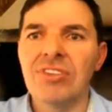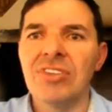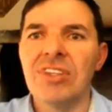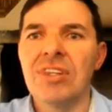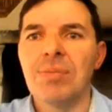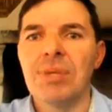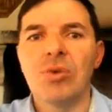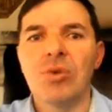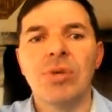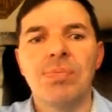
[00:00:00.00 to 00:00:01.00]
see the
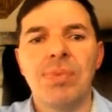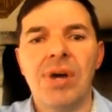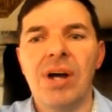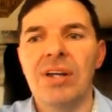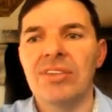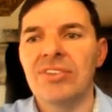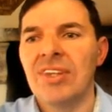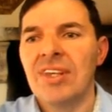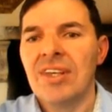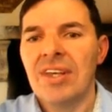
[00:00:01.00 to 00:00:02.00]
Bitcoin price.
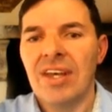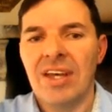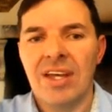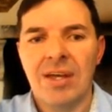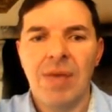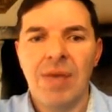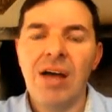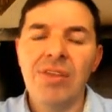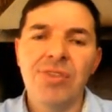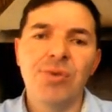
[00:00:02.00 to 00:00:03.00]

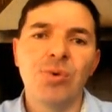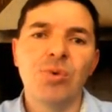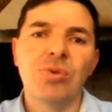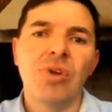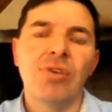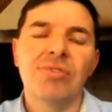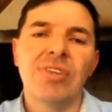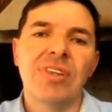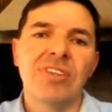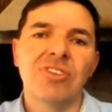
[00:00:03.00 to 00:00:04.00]
I thought after the